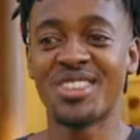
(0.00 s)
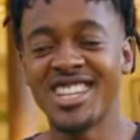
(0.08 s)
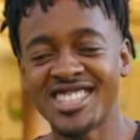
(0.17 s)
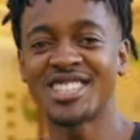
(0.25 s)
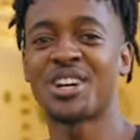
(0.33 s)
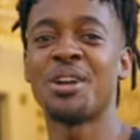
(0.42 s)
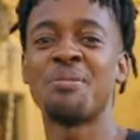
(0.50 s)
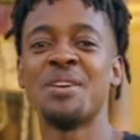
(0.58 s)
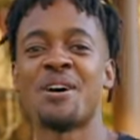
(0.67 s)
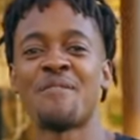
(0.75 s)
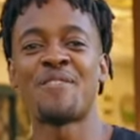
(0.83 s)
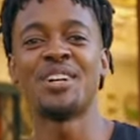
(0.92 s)
this is gonna be
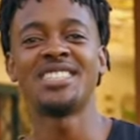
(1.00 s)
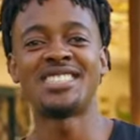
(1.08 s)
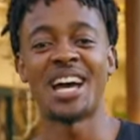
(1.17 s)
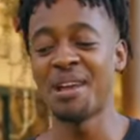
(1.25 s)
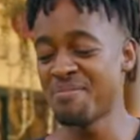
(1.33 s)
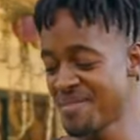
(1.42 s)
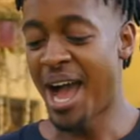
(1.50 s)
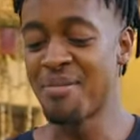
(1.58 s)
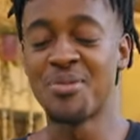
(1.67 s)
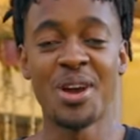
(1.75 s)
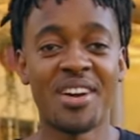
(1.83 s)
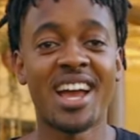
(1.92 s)
the first time
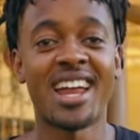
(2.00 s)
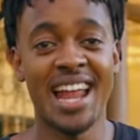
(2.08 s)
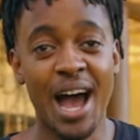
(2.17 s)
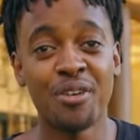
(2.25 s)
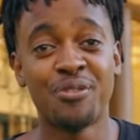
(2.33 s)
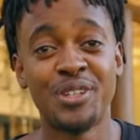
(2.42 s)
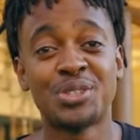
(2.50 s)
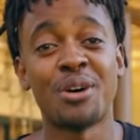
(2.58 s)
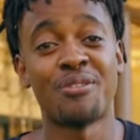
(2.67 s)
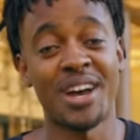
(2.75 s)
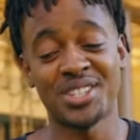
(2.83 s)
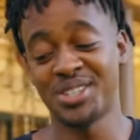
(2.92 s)
I'm wearing an outfit to a
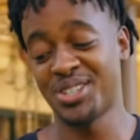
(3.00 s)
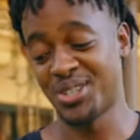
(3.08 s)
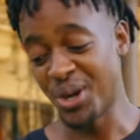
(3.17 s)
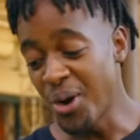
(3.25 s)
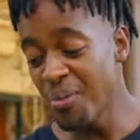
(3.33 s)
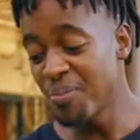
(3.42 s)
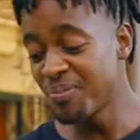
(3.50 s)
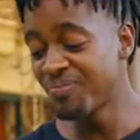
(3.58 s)
fashion show. Okay,